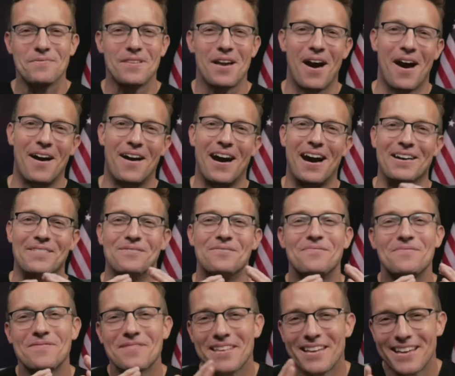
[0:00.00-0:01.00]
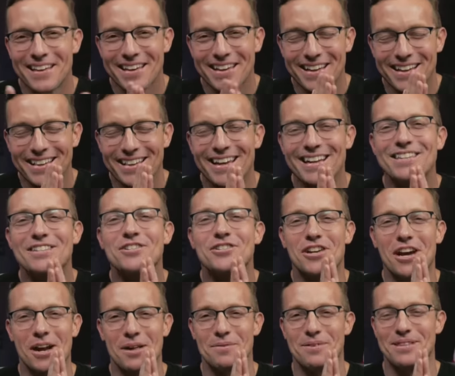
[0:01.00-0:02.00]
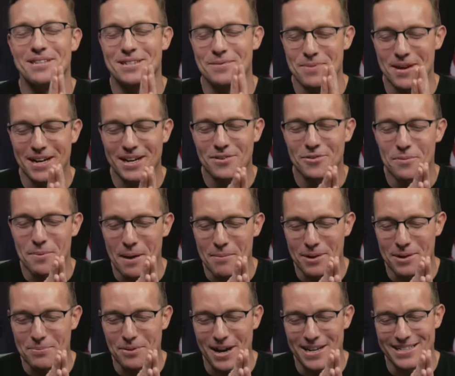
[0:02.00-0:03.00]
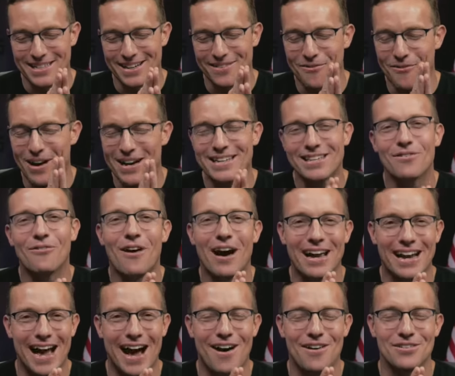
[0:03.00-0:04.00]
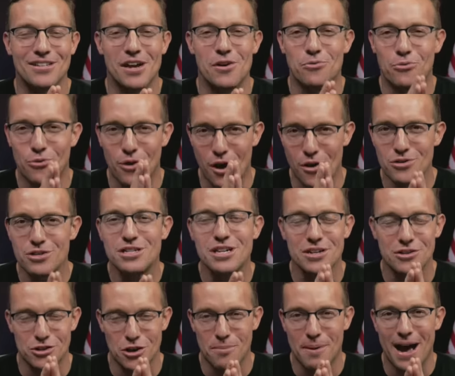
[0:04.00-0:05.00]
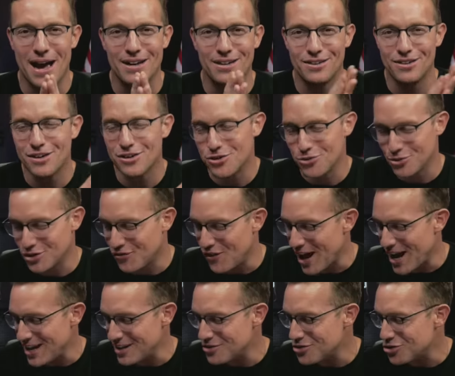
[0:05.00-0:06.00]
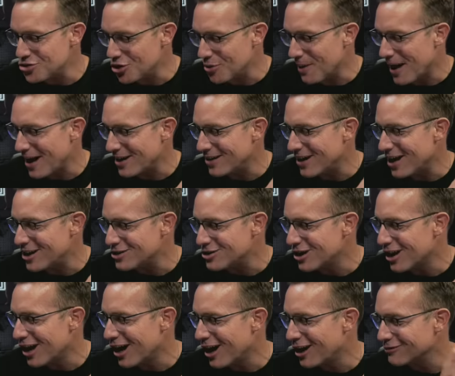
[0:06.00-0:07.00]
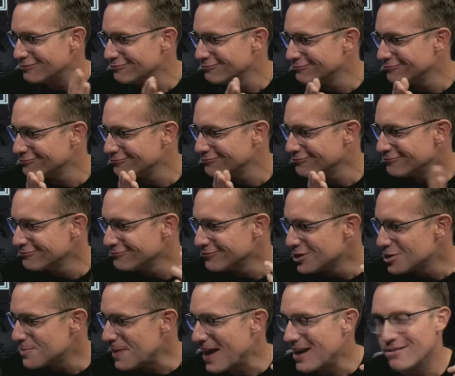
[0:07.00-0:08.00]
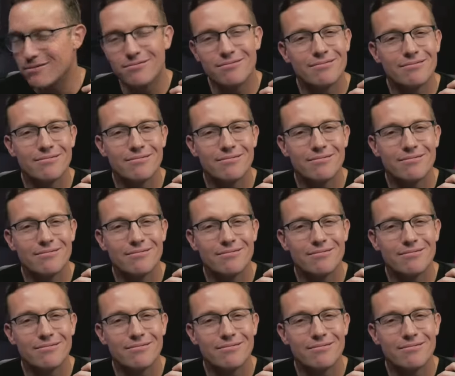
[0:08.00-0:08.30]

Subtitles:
All right. Ladies and gentlemen, Dominican Republic president went to the White House and roasted Joe Biden to his face. Joe Biden has spent